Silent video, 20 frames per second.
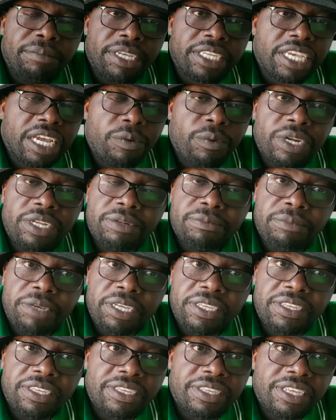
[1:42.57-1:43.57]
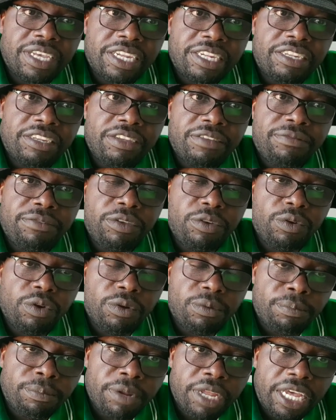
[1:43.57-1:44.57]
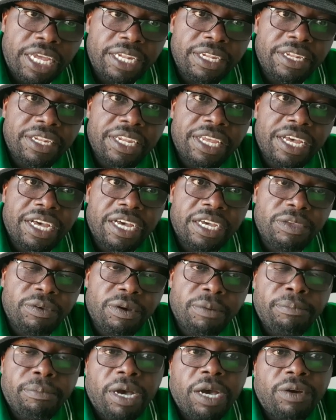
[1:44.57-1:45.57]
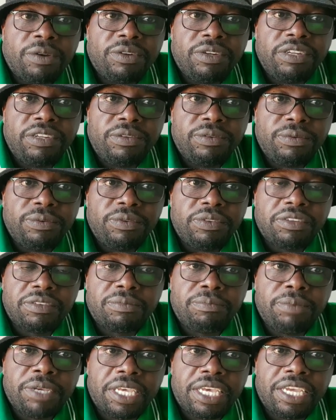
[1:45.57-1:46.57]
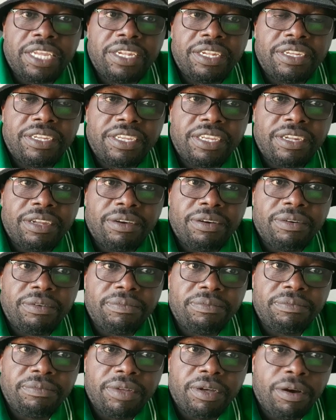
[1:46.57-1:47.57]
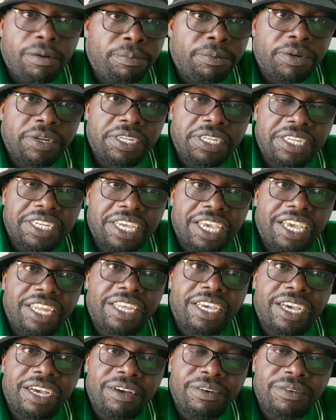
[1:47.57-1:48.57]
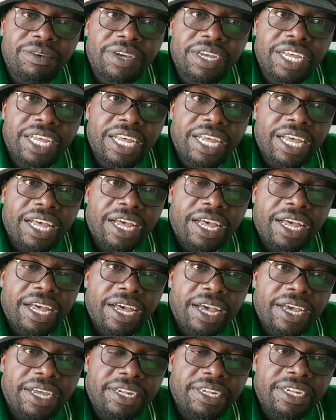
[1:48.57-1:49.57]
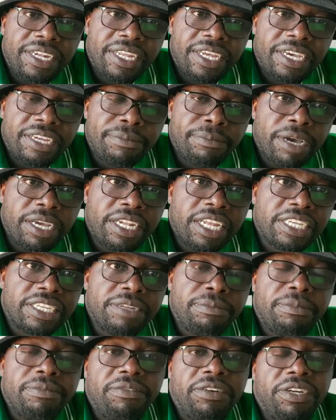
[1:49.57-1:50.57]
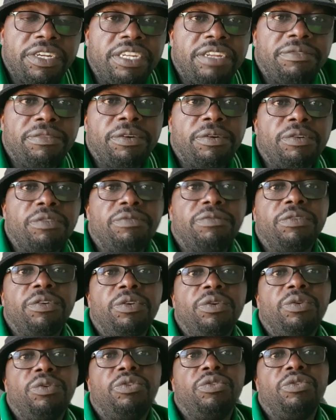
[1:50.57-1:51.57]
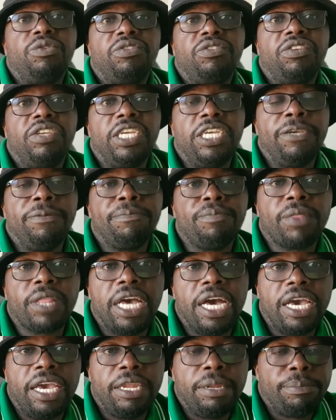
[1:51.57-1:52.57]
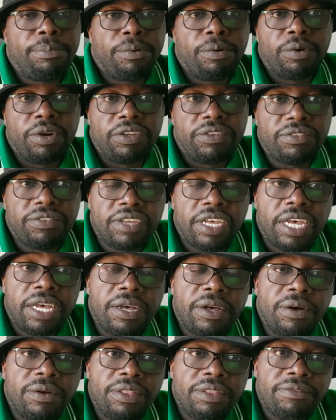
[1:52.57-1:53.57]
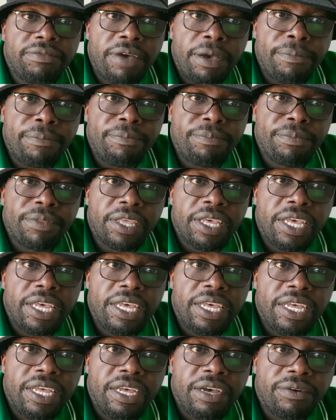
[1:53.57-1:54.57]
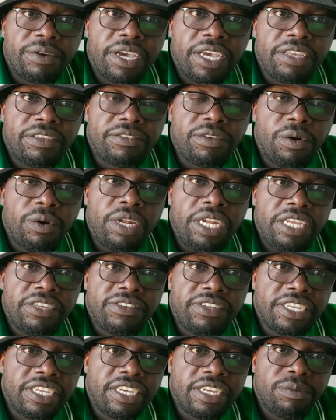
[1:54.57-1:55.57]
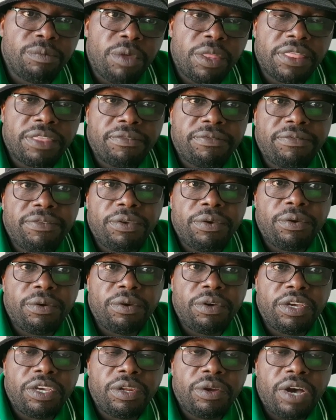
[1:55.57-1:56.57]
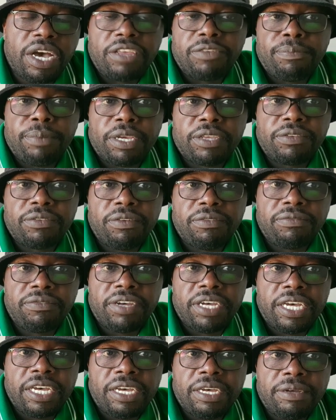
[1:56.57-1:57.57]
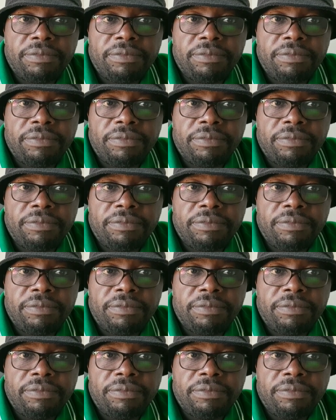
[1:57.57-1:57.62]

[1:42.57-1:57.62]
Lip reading: Basically what it means is that if you don't plan, you're bound to just begin, operating anyhow. And it might actually be very difficult for you to see any progress on the farm. Okay, so let's begin with a few, aspects of,